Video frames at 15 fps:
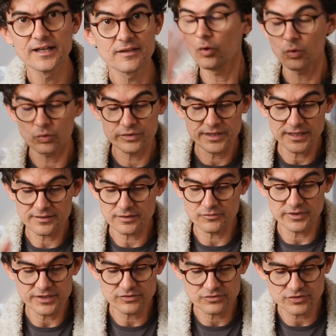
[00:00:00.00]
All the other
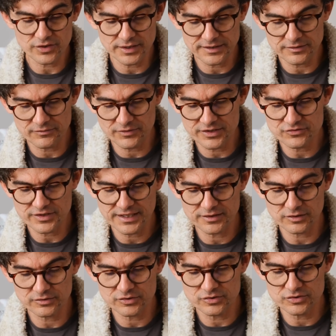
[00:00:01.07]
retro
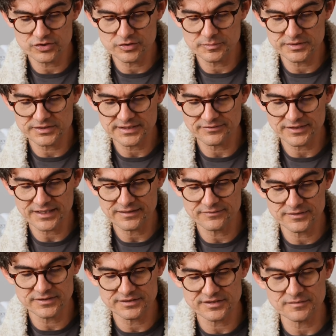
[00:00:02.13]
handheld YouTubers have
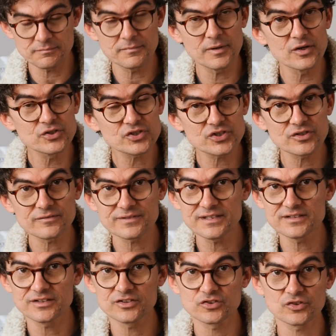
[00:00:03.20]
covered this. The motion of
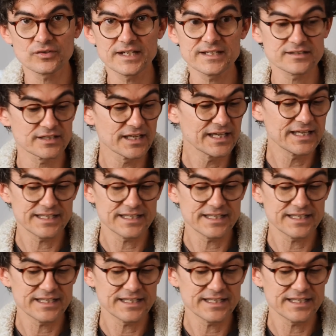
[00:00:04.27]
these is great.